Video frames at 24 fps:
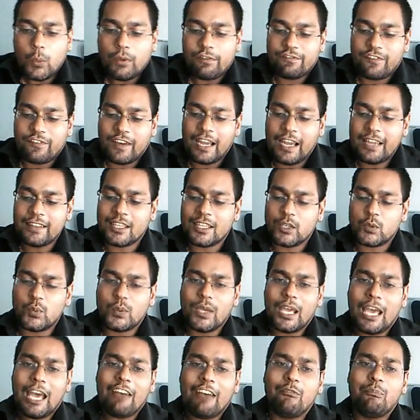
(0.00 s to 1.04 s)
we find that
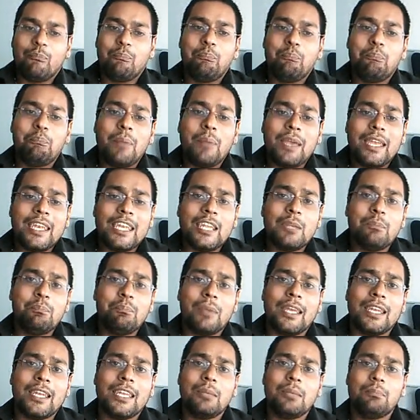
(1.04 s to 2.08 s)
we have many
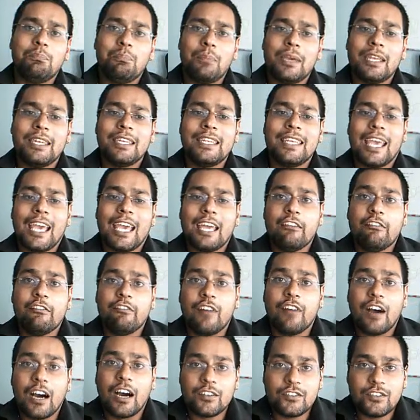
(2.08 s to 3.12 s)

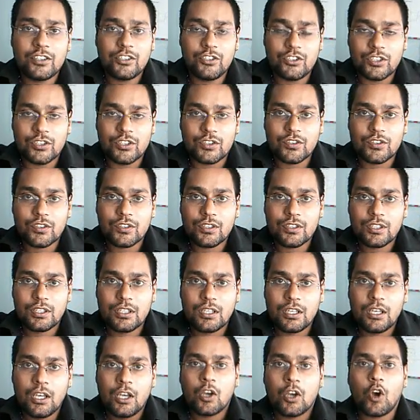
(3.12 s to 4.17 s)
advantages
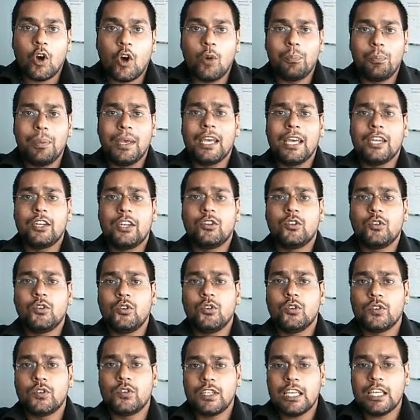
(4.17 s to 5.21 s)
compared to
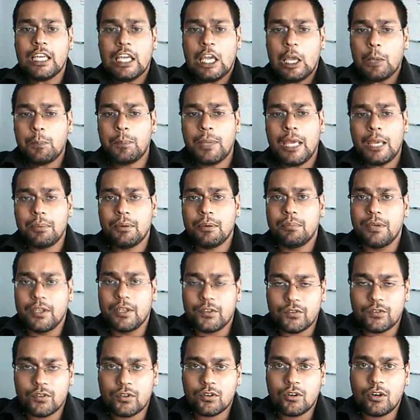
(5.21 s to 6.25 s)
using
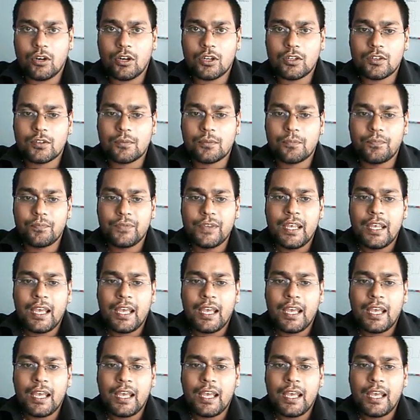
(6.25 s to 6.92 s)
paper-based records.